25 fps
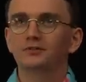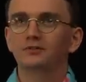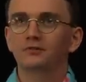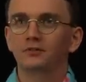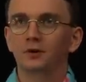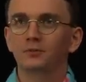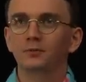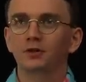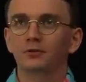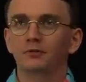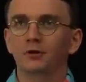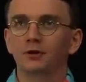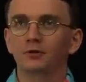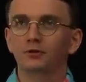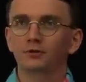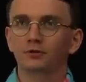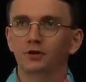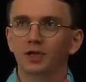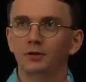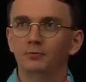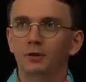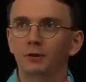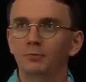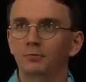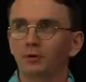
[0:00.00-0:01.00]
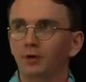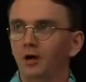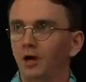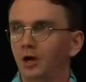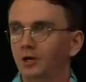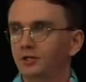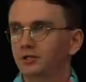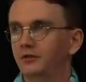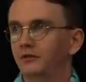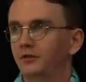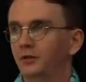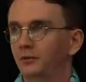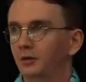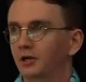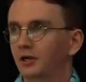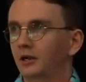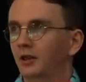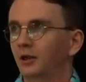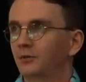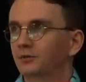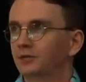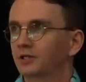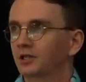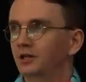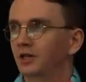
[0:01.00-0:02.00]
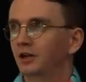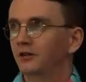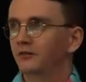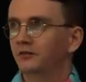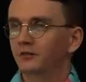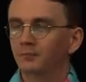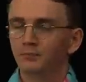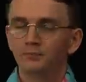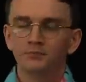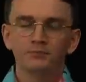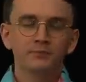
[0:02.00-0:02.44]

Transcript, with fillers: from your own creeping barrage if you were close enough.